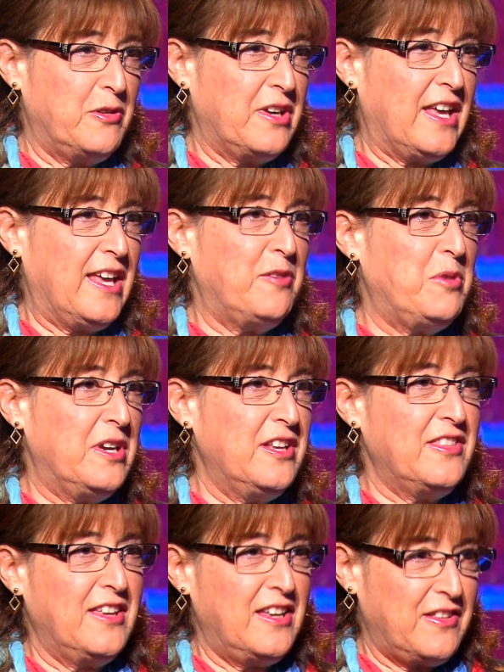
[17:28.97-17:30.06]
okay, what do you
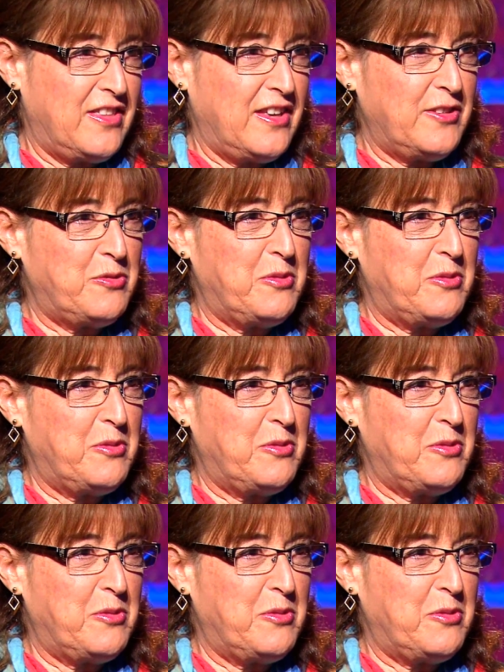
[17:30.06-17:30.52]
think of this?